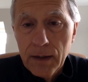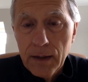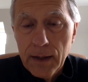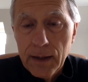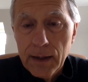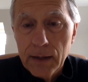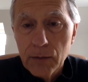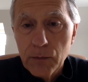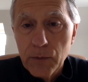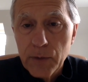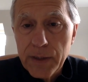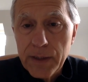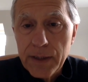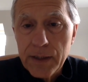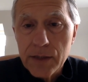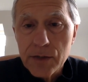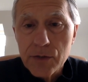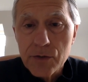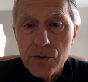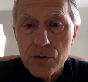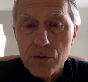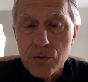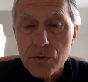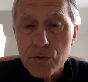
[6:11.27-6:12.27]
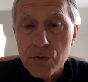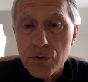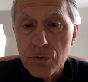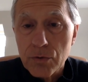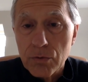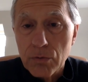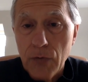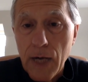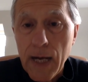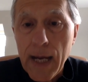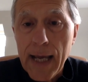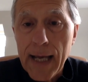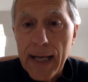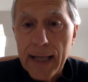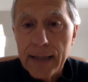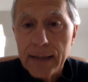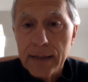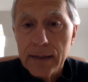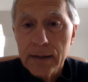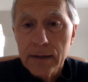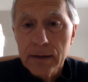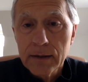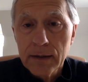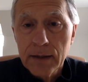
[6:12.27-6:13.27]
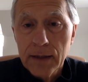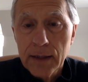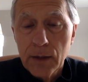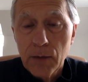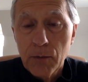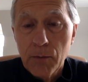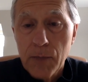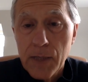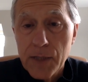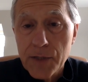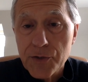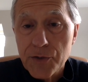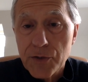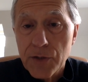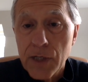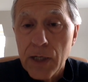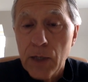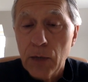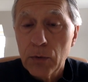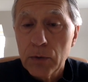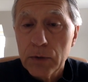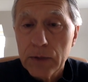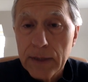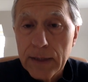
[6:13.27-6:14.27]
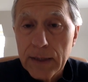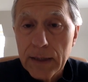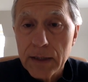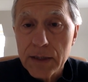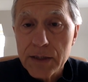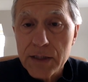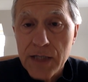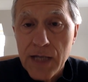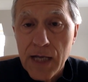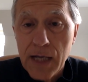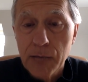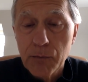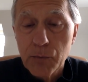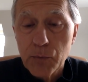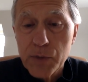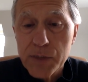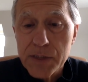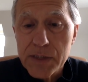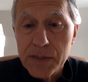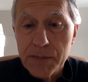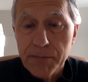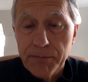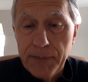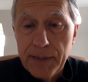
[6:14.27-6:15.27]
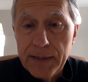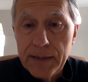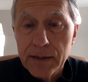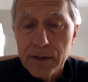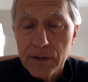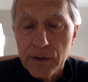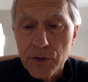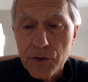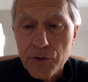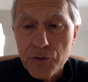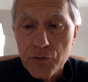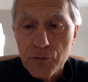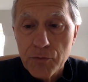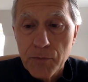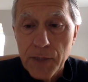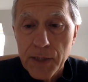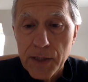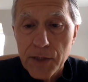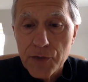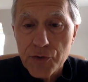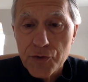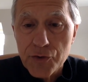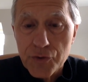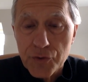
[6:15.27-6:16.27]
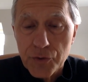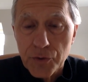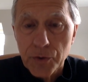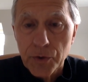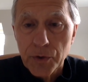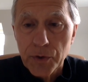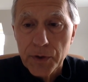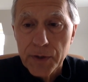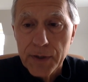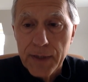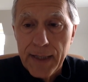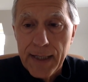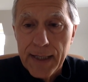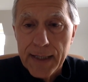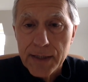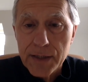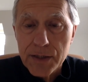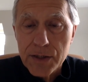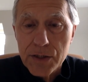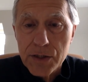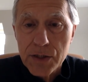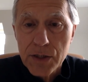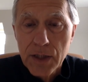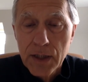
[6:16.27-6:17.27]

and we need to track how much or how little time we spend there to make sure that